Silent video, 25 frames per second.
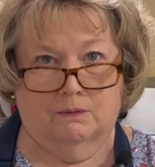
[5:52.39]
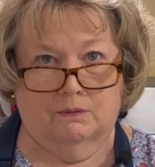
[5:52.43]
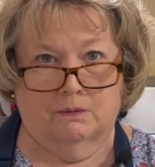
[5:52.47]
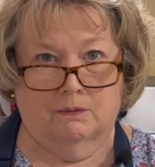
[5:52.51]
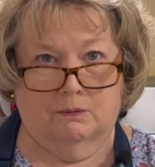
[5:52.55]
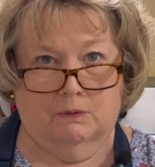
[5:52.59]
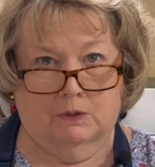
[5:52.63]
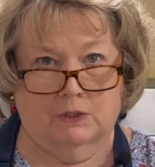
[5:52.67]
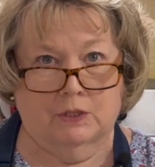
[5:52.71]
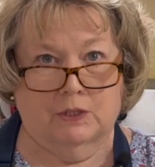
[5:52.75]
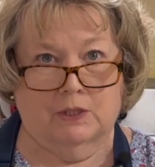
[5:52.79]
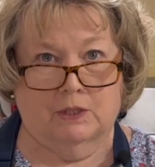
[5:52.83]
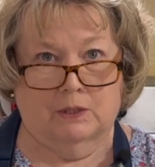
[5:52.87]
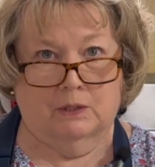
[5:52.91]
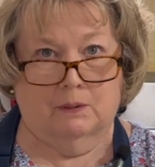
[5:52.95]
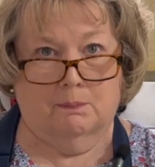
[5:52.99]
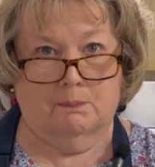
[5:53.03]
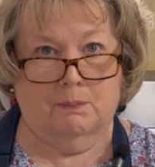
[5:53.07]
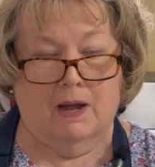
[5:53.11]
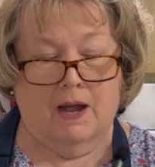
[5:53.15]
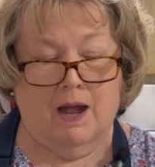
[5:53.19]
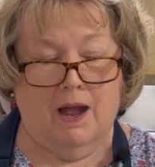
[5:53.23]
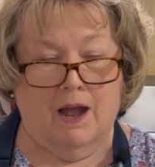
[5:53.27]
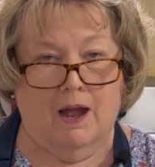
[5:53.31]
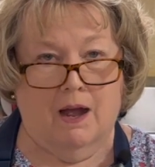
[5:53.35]
when you hear it
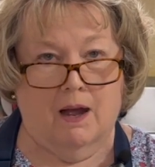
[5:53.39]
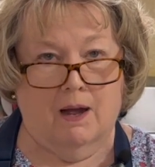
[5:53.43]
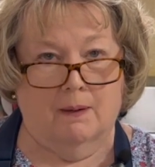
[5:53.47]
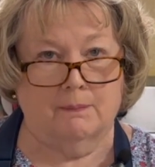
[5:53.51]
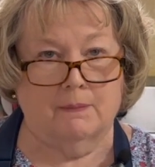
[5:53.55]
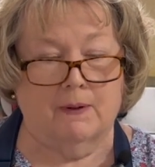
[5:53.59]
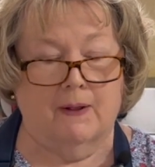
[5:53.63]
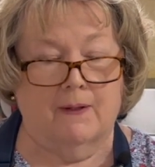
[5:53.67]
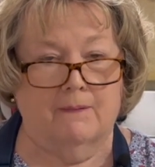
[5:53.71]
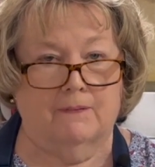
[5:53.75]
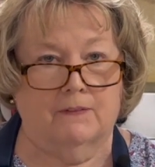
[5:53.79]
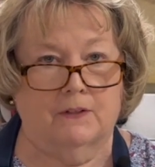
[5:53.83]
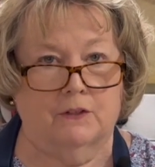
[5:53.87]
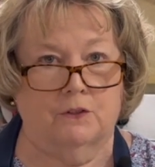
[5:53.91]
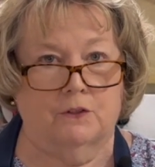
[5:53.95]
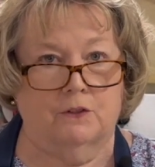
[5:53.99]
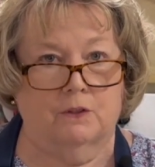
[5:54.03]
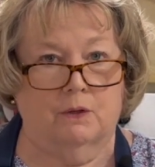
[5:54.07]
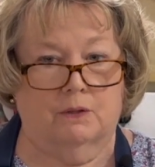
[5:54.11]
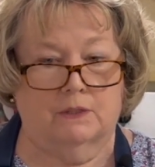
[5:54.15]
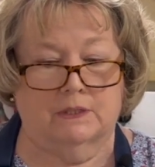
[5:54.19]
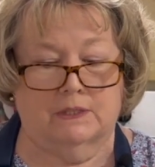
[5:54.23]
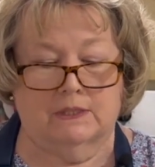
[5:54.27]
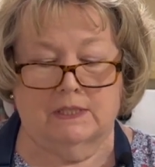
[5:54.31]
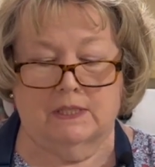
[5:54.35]
pop, then you
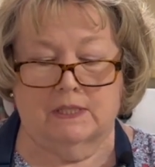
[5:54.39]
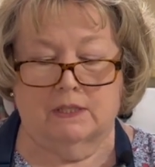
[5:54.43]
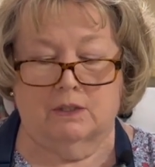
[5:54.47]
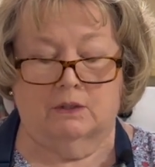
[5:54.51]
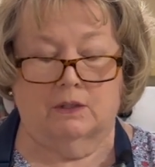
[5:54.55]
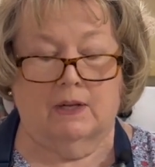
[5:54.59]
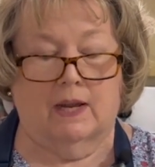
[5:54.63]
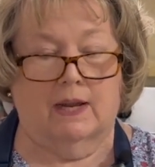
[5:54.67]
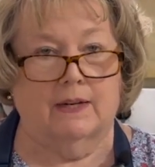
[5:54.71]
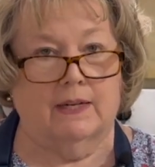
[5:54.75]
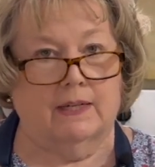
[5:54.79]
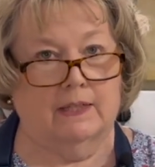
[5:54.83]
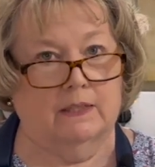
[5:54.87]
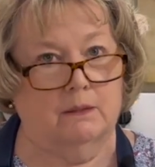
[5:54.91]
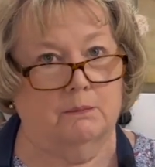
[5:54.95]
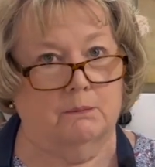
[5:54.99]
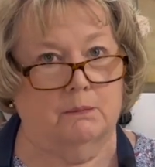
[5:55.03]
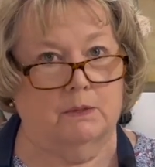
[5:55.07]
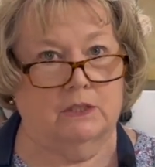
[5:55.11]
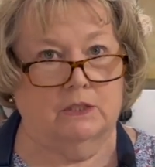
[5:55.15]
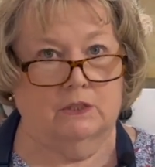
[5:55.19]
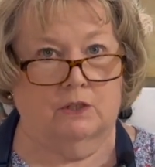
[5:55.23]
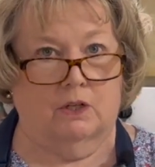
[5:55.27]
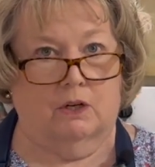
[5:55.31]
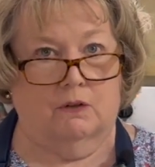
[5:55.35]
know it's sealed, and it can
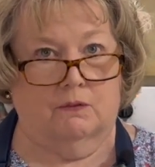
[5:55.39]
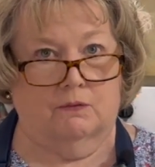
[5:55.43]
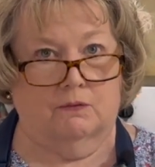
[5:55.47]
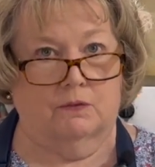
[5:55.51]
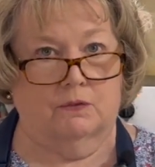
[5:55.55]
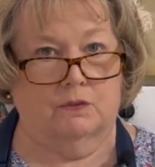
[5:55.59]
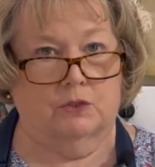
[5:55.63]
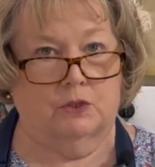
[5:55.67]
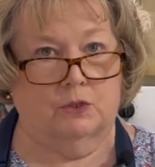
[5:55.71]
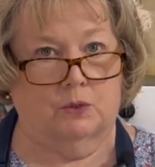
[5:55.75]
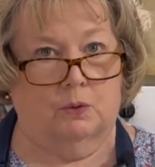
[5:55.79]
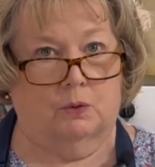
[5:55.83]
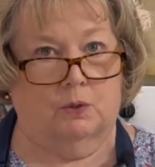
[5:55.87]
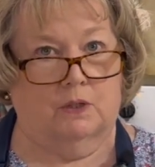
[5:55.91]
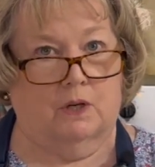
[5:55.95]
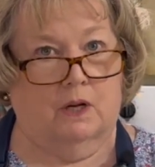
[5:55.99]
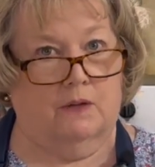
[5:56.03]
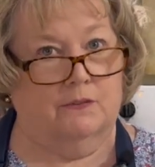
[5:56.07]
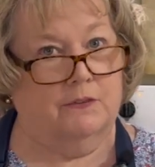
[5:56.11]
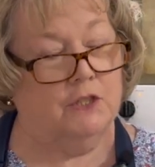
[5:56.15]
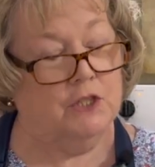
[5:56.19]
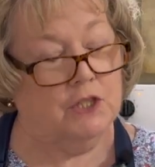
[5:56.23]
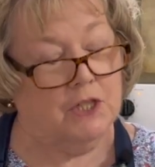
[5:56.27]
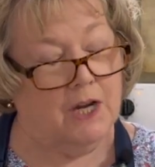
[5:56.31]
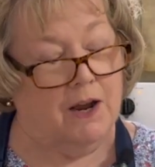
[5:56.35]
be stored
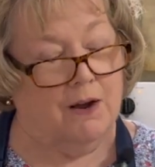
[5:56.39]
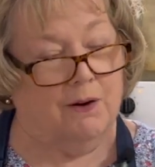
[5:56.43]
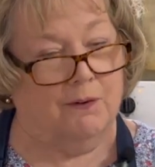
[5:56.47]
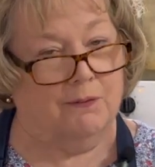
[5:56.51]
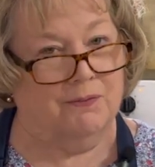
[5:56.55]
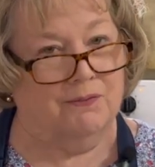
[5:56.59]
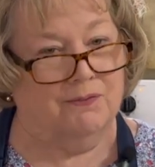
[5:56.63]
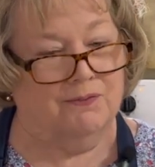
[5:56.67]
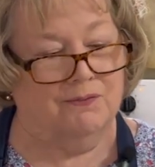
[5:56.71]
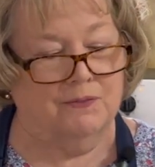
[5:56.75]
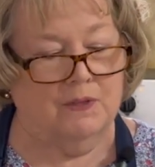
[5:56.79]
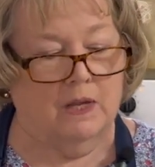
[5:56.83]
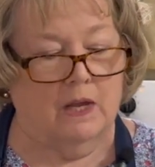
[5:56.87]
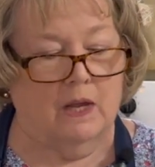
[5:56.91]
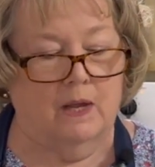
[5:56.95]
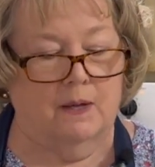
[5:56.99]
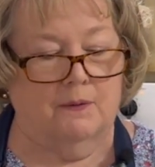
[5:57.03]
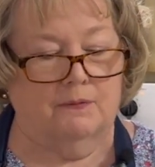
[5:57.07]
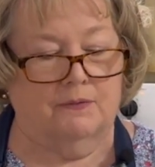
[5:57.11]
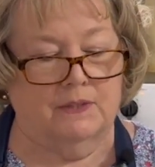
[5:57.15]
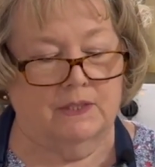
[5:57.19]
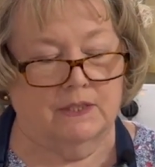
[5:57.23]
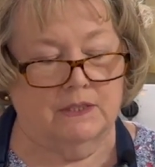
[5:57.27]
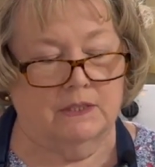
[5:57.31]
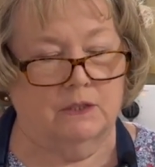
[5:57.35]
on the shelf.
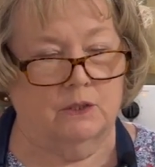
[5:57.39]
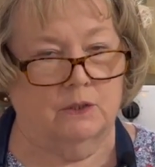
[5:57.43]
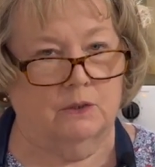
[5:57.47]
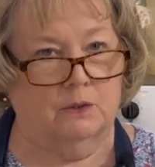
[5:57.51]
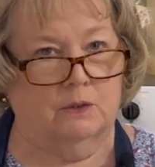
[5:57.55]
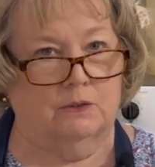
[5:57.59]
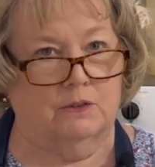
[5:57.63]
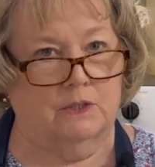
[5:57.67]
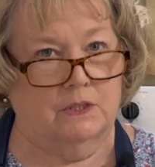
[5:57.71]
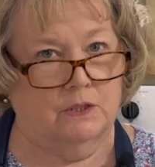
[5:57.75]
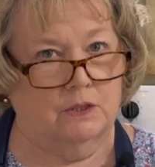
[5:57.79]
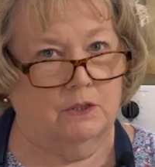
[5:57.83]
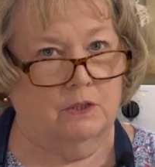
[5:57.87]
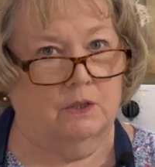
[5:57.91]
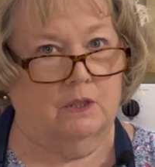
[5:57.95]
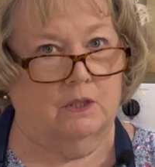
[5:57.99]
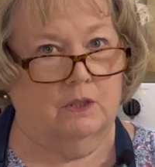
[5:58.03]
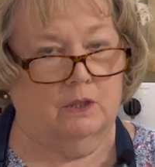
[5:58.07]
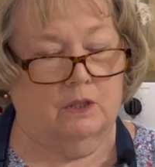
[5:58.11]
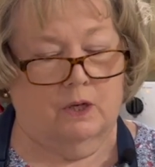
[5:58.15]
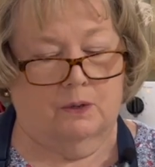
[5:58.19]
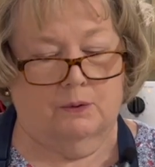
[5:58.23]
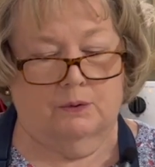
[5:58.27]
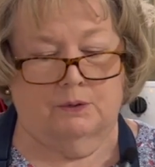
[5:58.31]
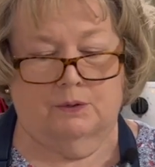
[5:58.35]
This is going to
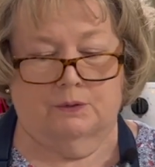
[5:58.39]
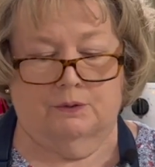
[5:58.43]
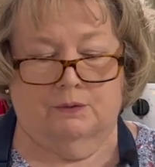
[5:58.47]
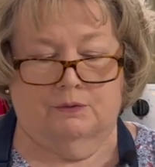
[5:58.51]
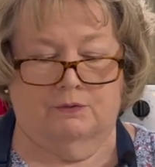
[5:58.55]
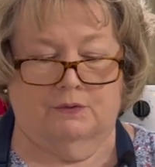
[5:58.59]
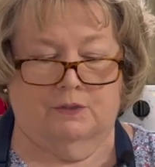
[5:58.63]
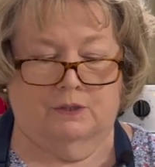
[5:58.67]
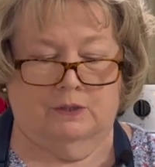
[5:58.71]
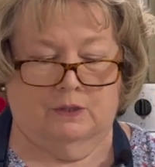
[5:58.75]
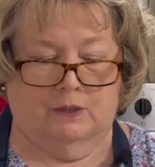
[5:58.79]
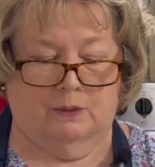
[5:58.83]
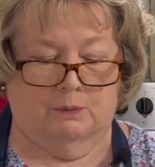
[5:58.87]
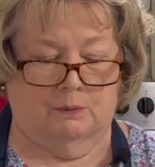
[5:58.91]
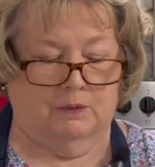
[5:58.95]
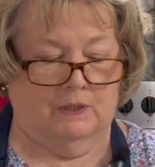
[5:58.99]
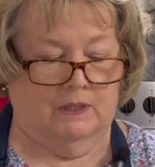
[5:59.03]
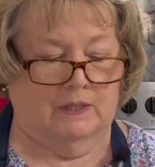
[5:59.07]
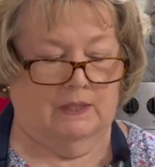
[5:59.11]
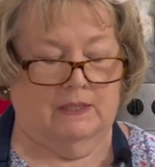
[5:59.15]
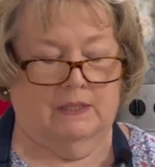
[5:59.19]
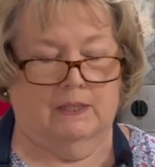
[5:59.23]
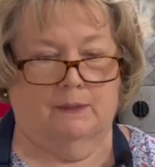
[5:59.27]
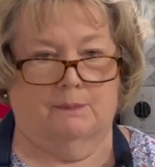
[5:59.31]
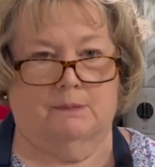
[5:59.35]
go in the refrigerator. We're
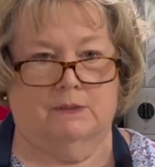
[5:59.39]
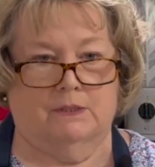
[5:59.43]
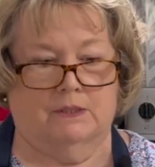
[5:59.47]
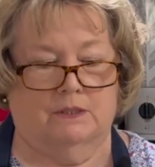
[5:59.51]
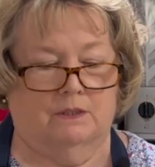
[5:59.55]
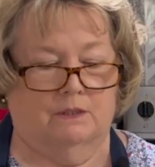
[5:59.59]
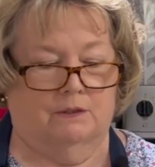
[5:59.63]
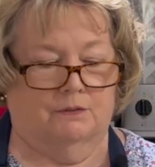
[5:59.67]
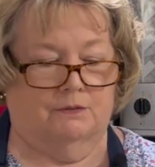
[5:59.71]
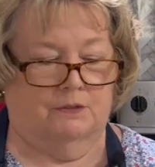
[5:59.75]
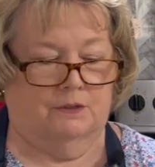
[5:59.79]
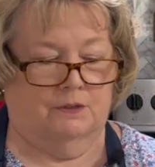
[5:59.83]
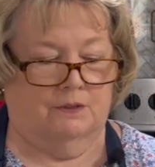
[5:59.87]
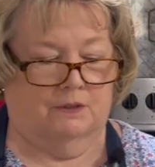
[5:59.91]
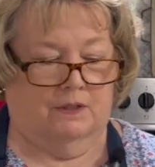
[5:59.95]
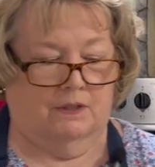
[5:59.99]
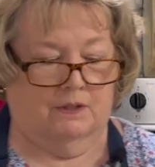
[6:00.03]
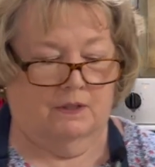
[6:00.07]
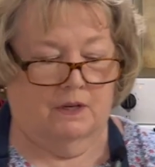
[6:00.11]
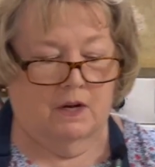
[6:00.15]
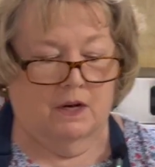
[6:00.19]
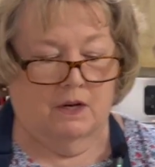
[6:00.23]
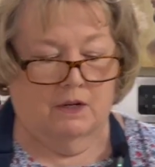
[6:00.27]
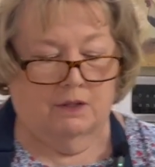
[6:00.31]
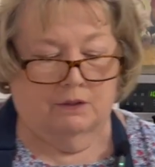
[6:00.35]
going to keep this in the refrigerator.
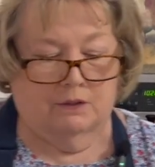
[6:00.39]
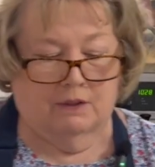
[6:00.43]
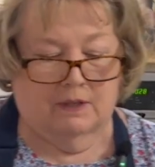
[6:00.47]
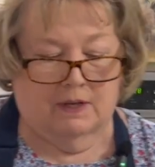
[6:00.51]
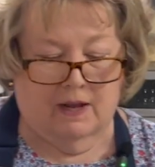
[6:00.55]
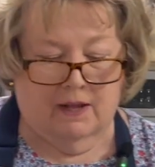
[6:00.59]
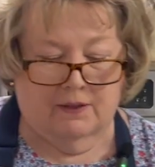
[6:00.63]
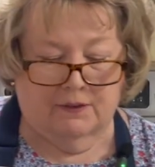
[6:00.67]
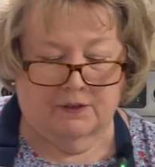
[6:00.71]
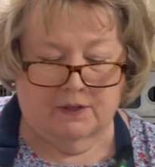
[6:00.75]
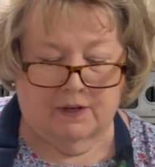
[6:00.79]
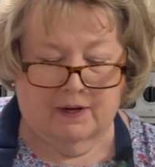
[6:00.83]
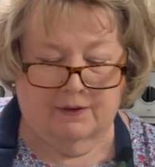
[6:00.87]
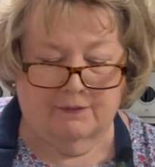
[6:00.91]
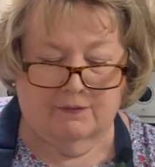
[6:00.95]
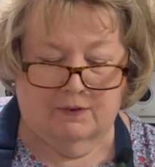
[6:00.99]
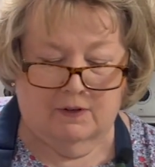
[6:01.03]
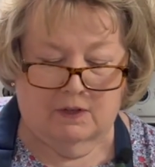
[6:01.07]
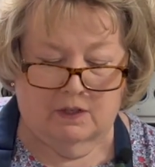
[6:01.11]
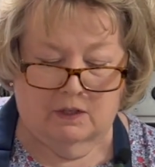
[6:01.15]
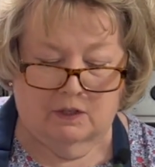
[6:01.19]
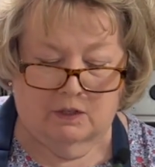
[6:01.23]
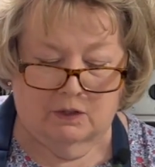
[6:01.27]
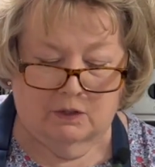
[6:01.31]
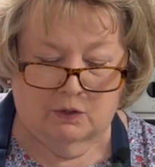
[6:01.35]
So now that I've
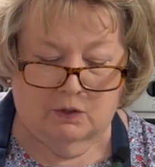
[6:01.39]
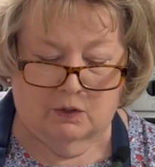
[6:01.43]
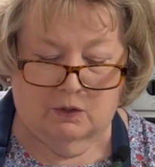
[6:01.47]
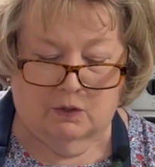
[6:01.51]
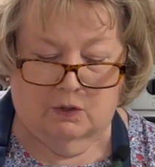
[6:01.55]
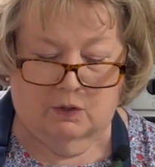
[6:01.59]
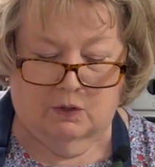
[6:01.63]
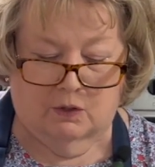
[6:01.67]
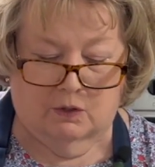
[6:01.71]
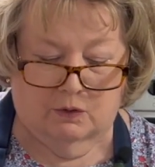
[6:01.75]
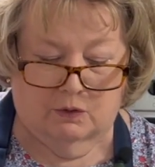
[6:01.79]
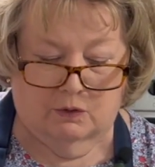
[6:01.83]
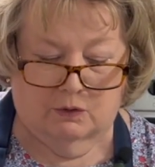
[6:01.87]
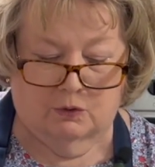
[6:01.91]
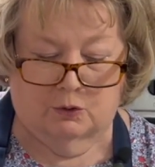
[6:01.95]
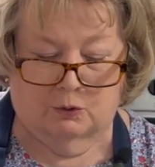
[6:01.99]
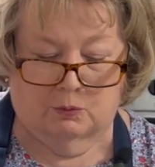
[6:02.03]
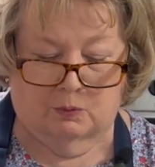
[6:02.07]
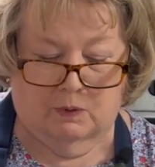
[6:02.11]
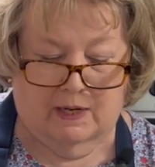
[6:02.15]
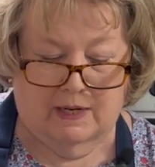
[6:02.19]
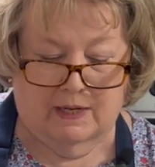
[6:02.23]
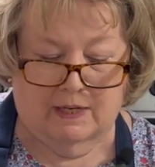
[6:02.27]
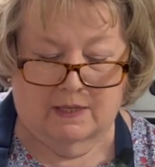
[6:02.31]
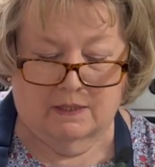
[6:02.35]

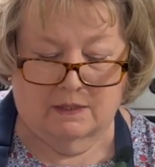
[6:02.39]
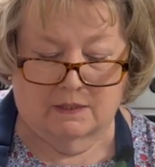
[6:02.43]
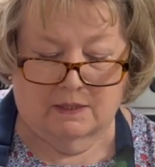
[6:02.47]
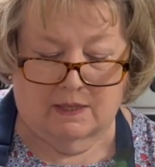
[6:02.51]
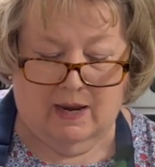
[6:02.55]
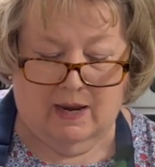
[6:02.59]
drained